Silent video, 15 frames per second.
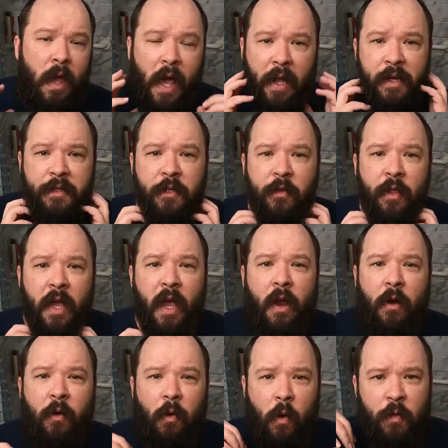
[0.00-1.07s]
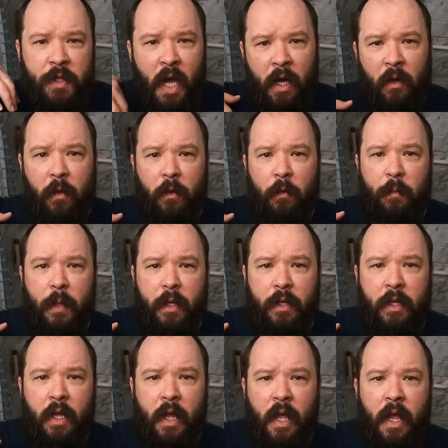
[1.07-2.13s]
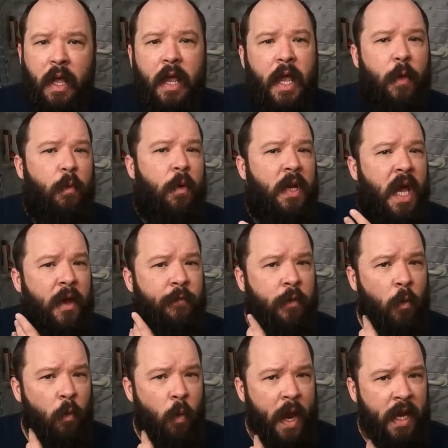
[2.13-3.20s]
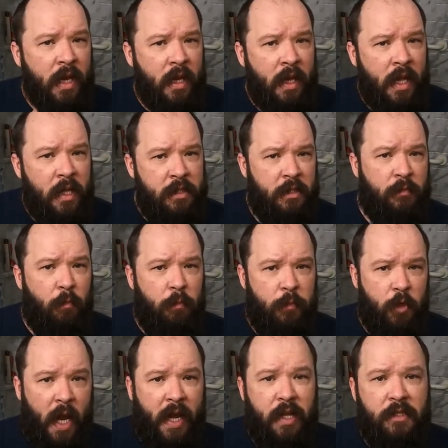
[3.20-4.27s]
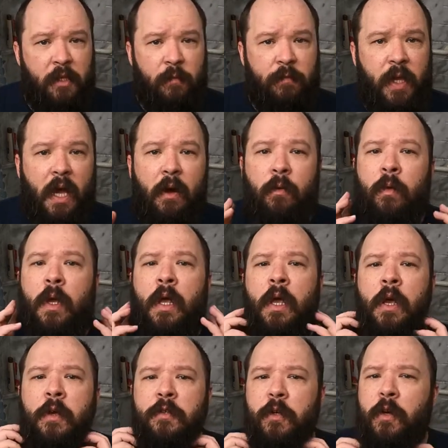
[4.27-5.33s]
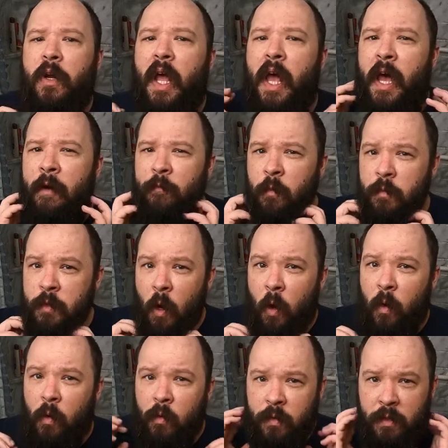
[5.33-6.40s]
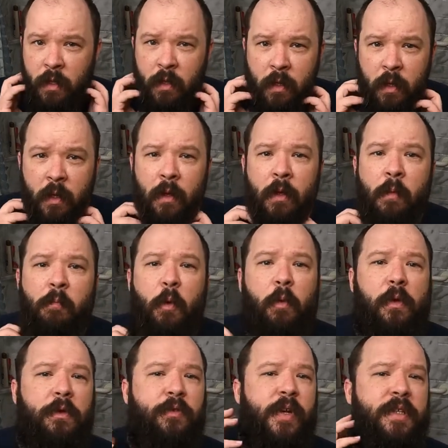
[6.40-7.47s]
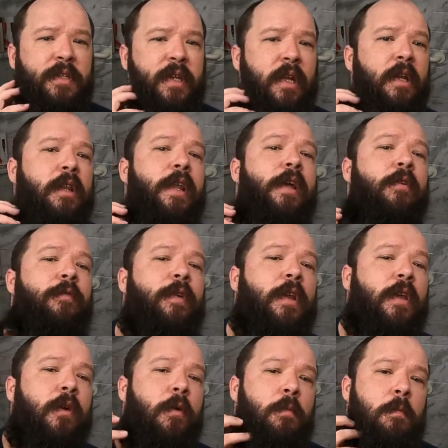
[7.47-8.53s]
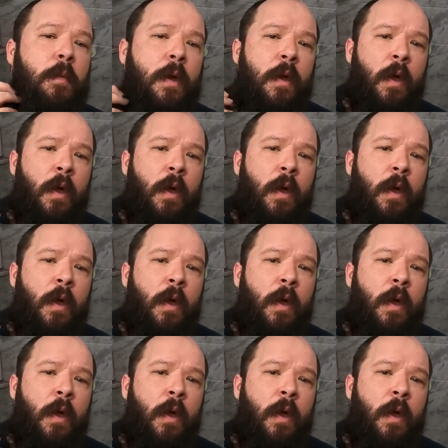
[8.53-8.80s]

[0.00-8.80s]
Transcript: and until the hair grows out a little bit, it won't have the weight it needs to drag itself down. So you're gonna have those curls. But we'll address that in a later video